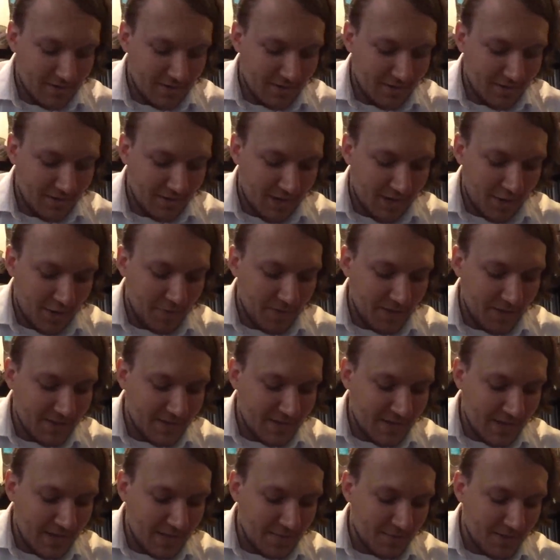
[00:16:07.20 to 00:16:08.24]
help these
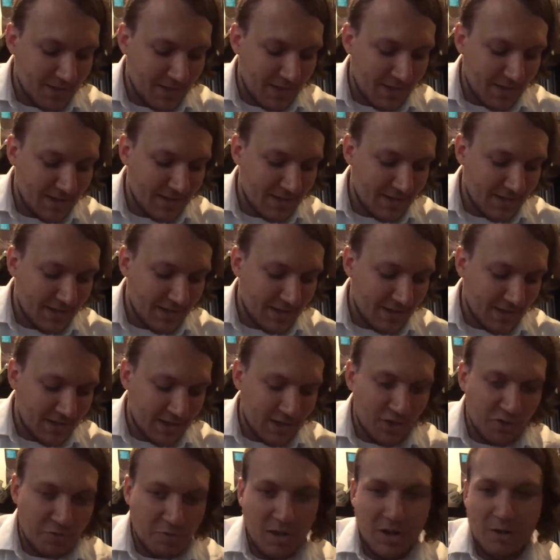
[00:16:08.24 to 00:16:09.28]
teams get a new
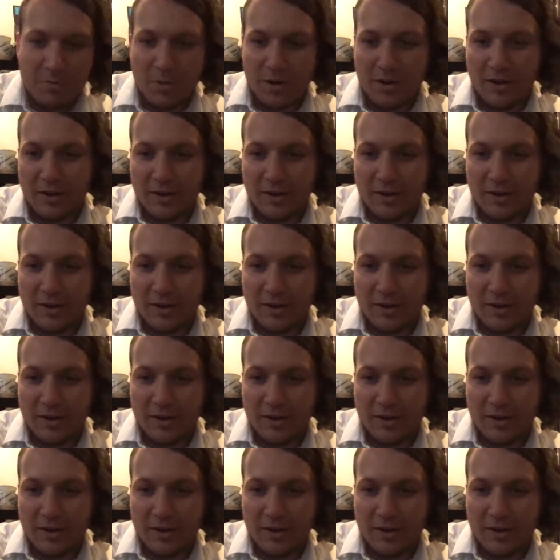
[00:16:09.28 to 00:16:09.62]
ballpark.